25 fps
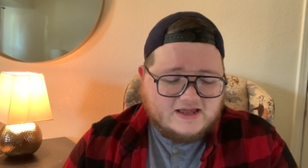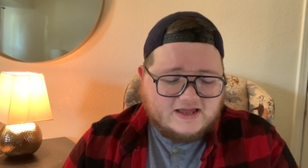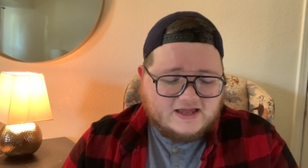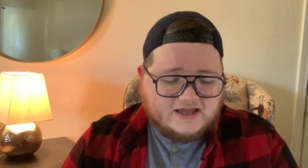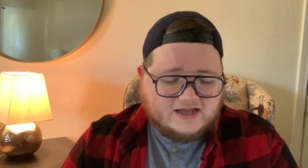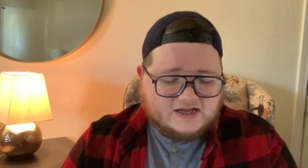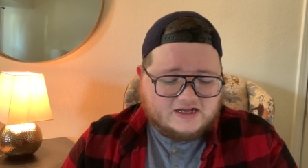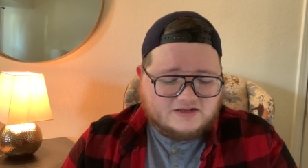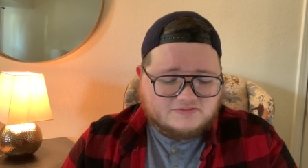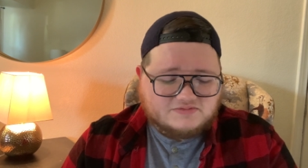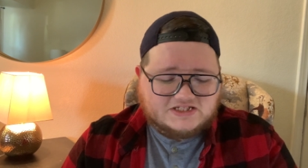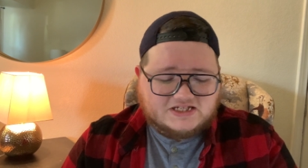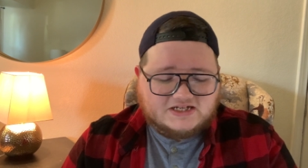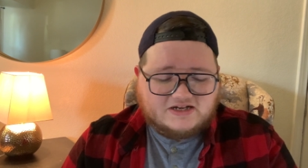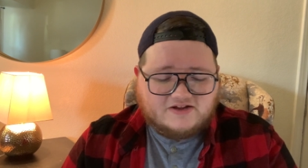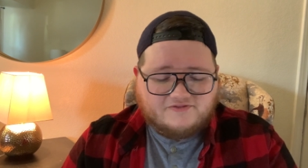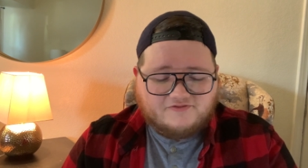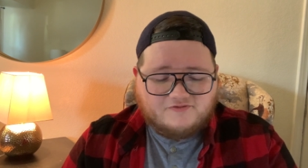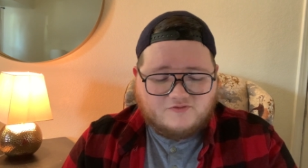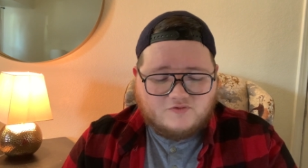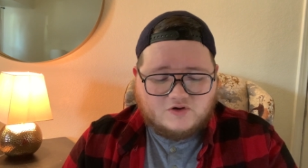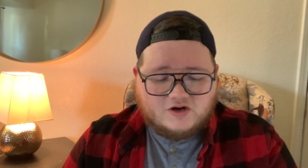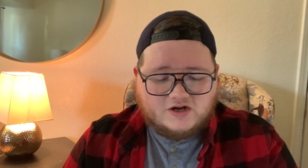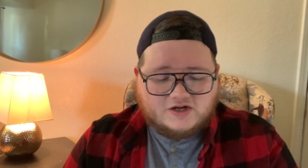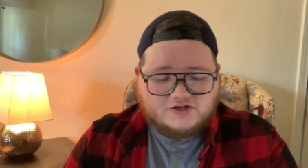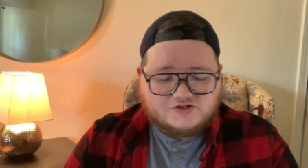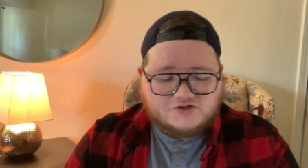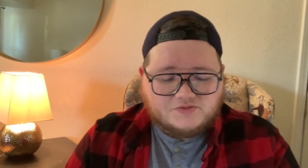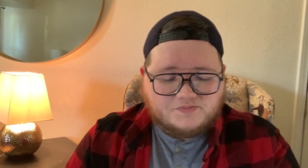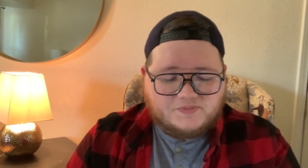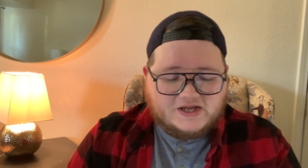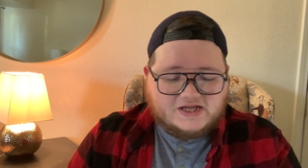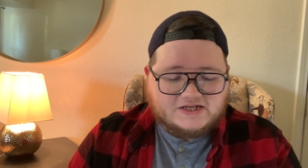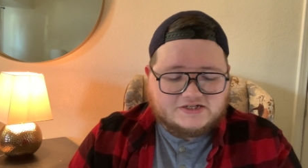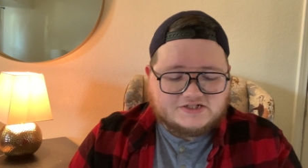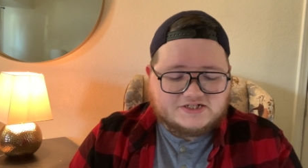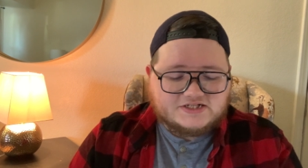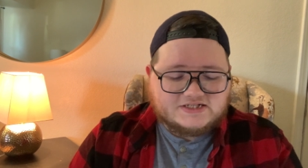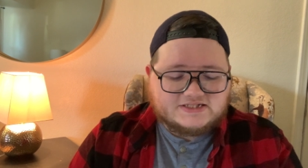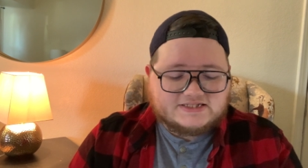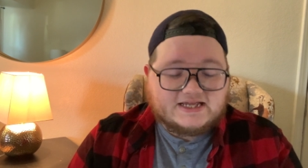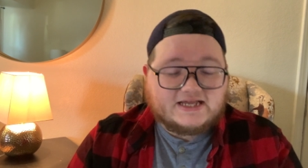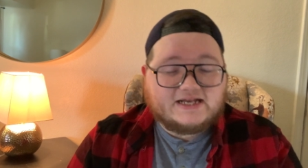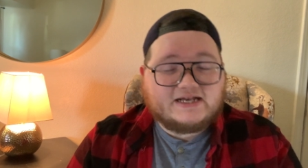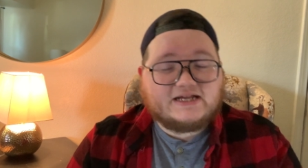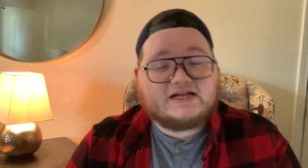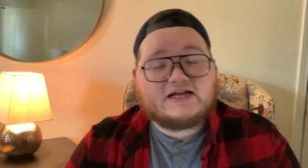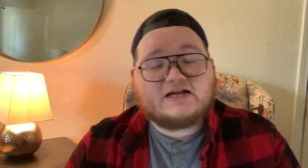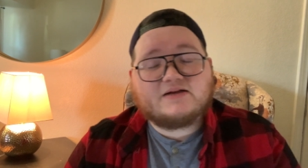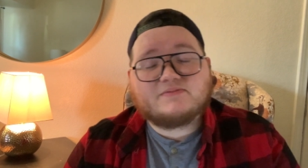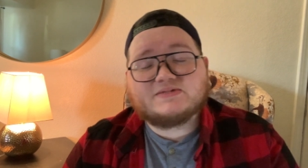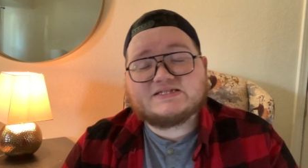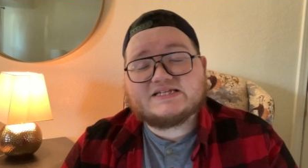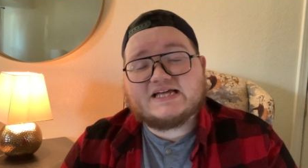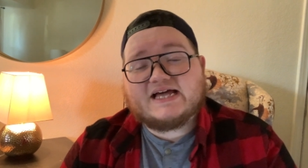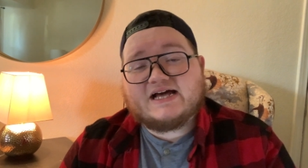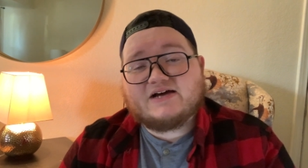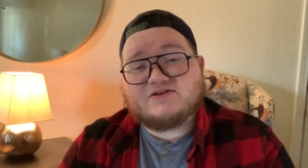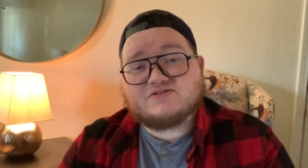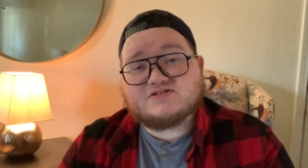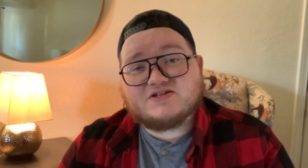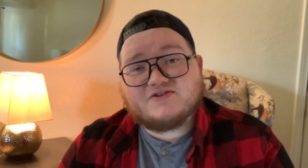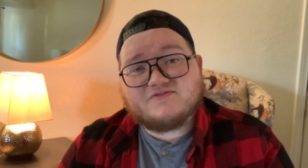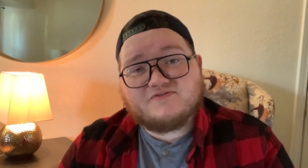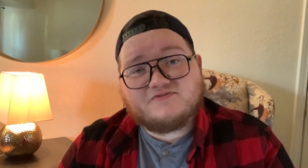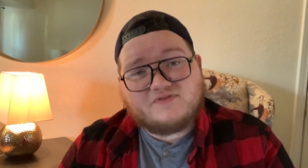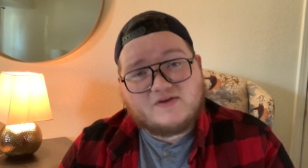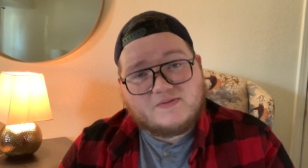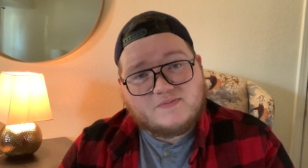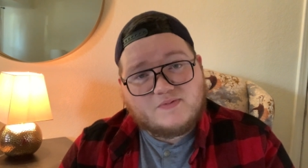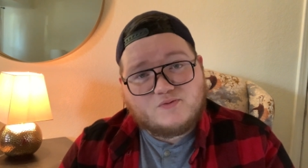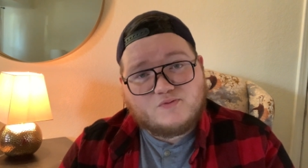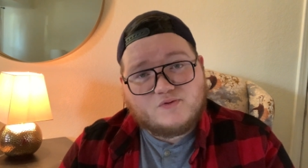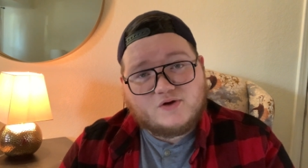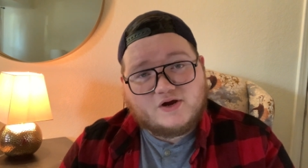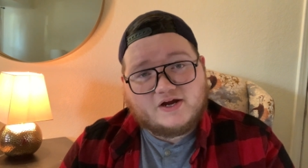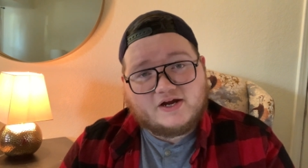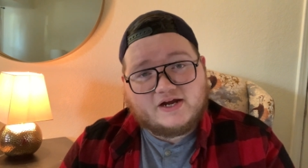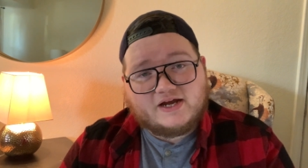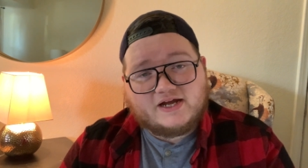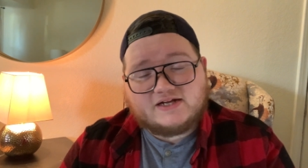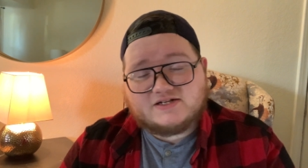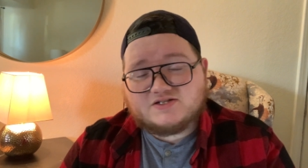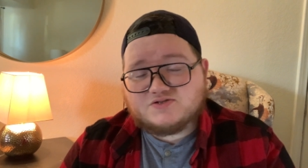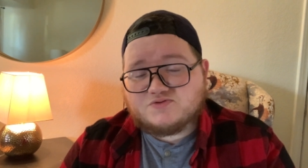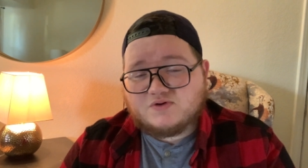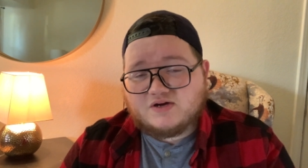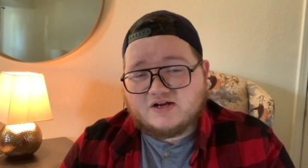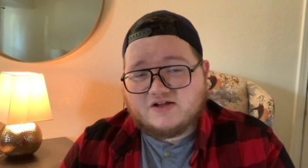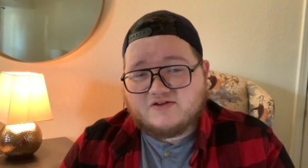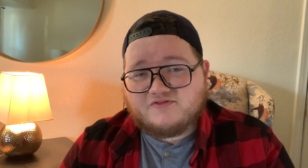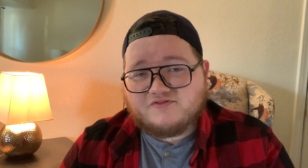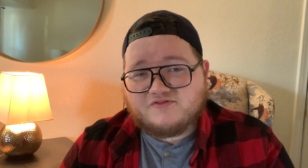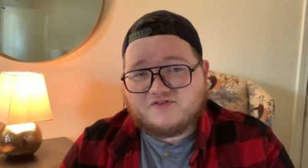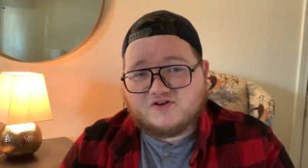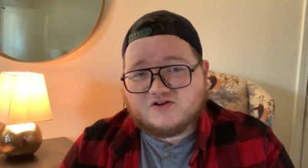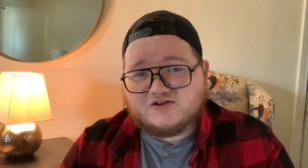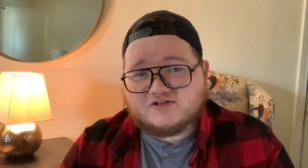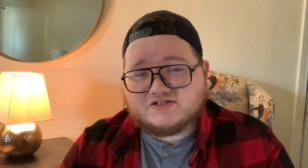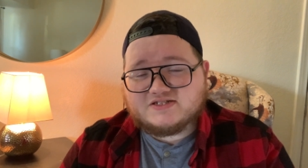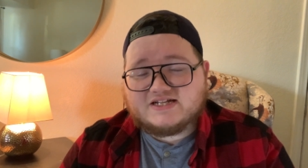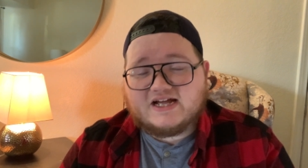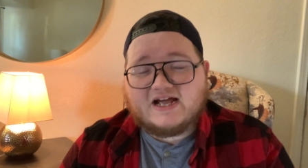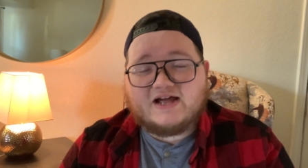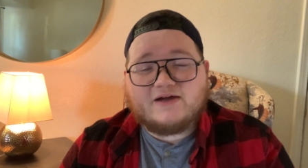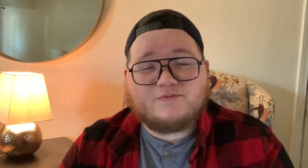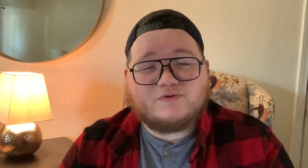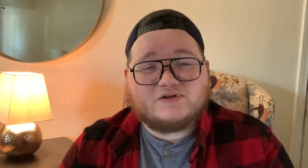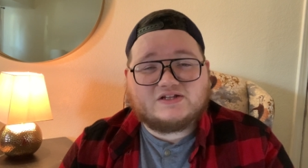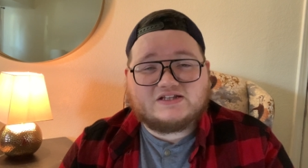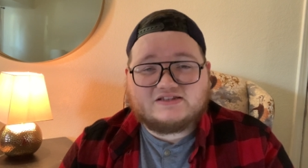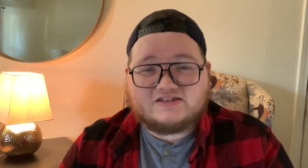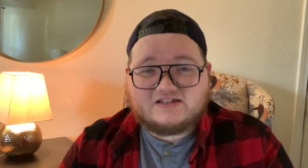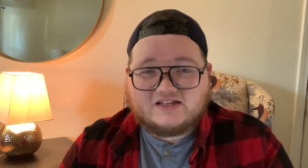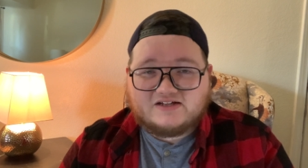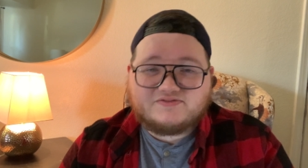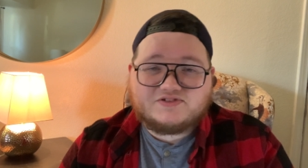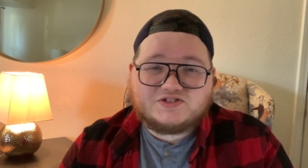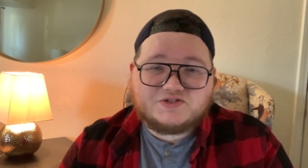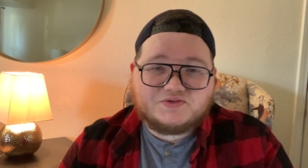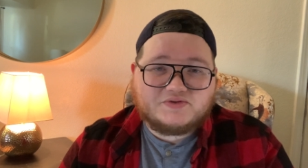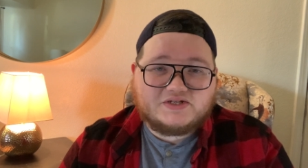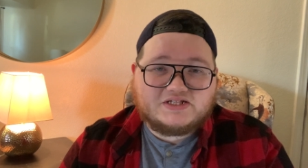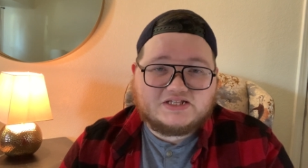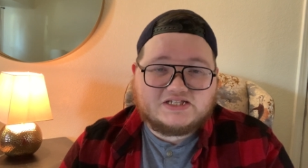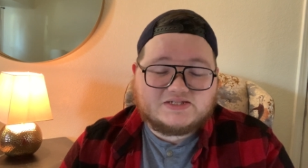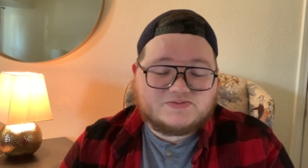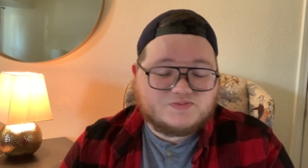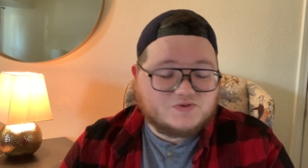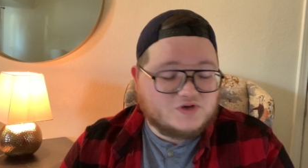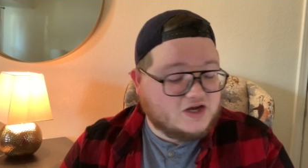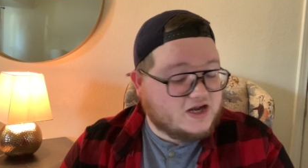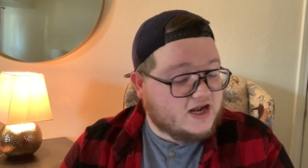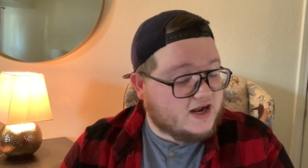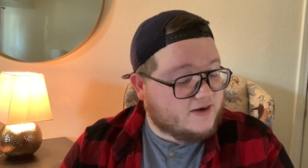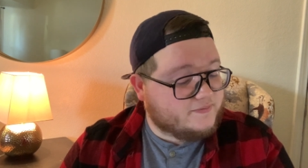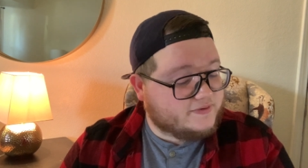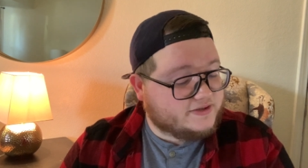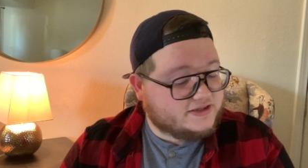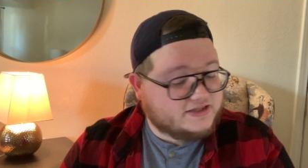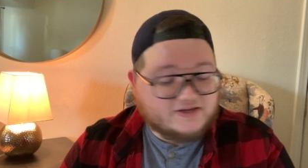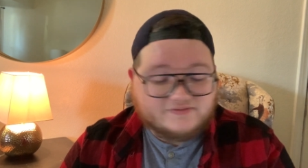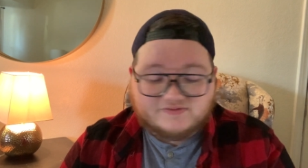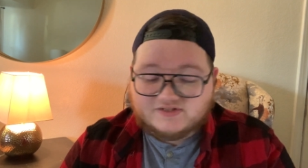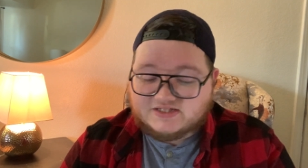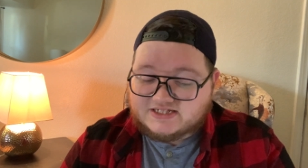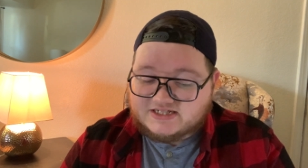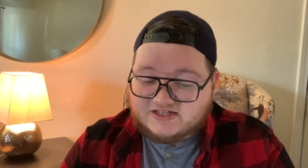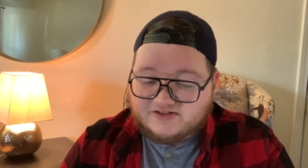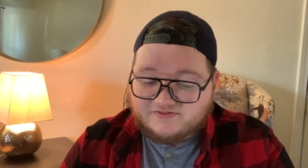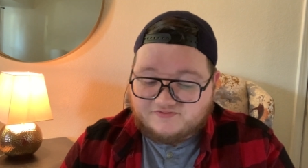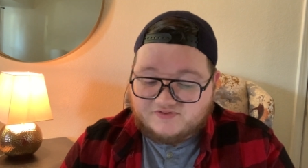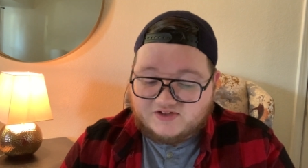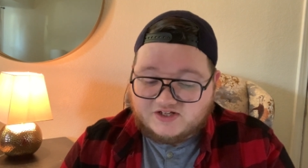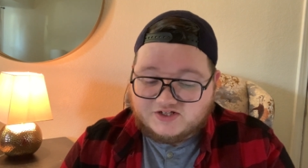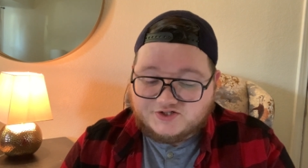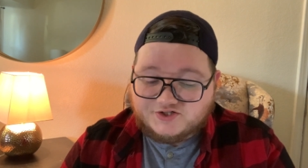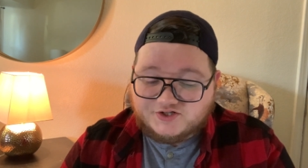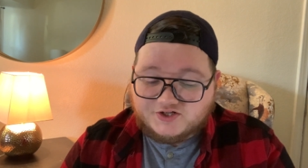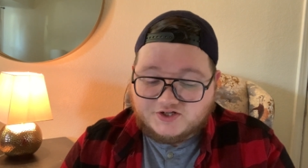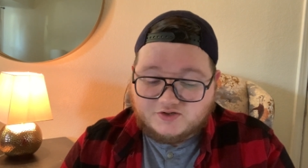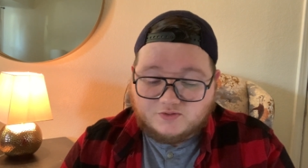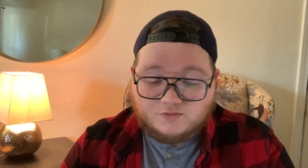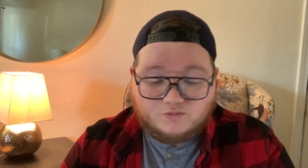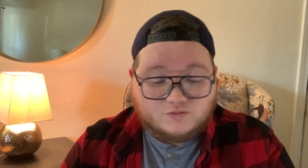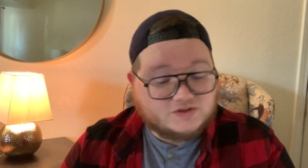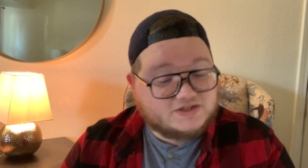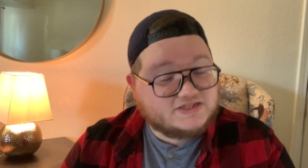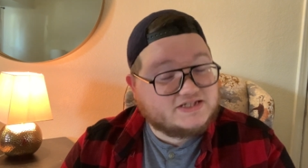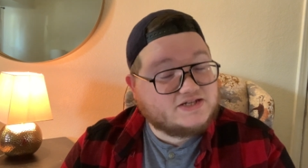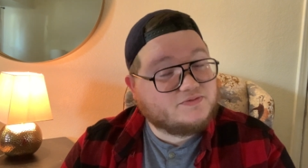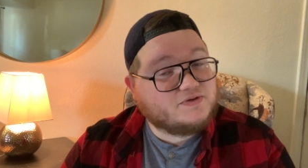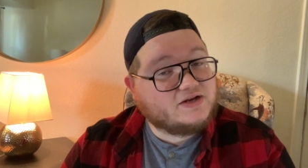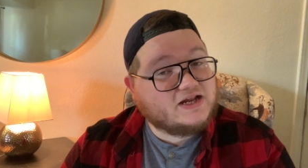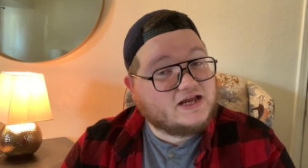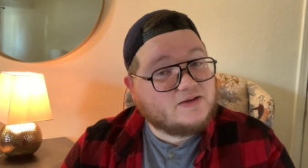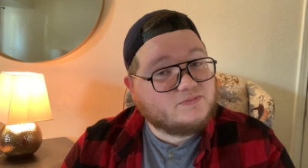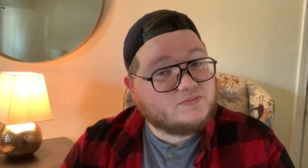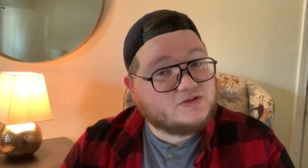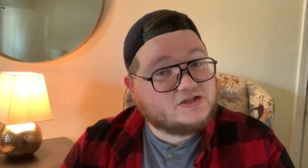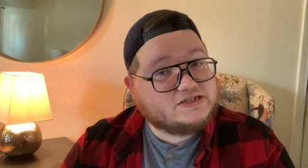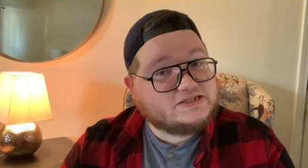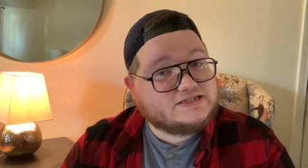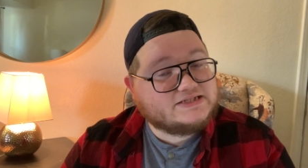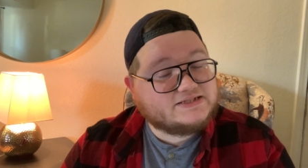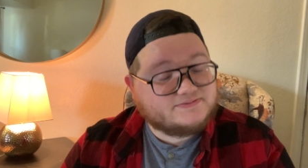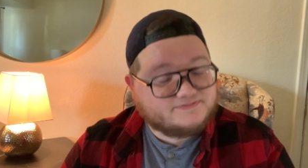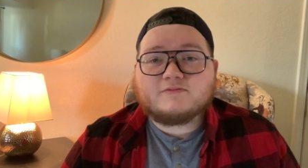It comes in at 400 pages, and it comes out February 21st. I would love to read this book. I would love to see it featured. We'll see what happens.